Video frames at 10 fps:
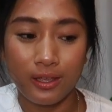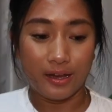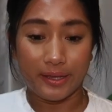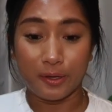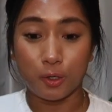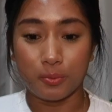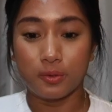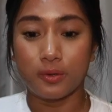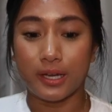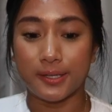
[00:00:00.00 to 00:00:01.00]
I hope
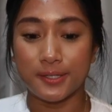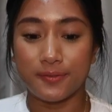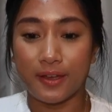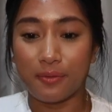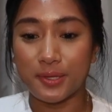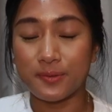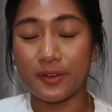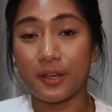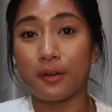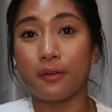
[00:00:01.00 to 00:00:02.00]
you guys found this
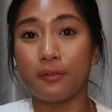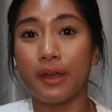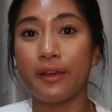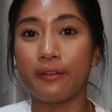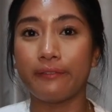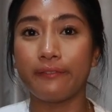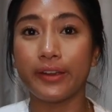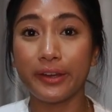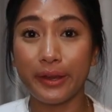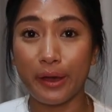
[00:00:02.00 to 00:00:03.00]
video
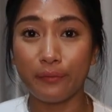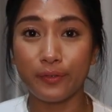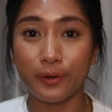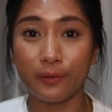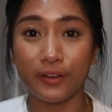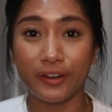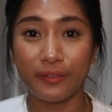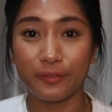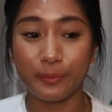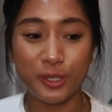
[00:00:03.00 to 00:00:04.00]
very helpful, very
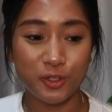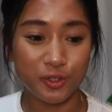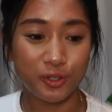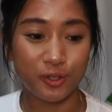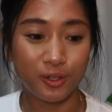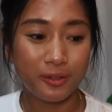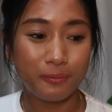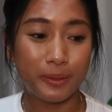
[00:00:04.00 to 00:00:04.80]
informational,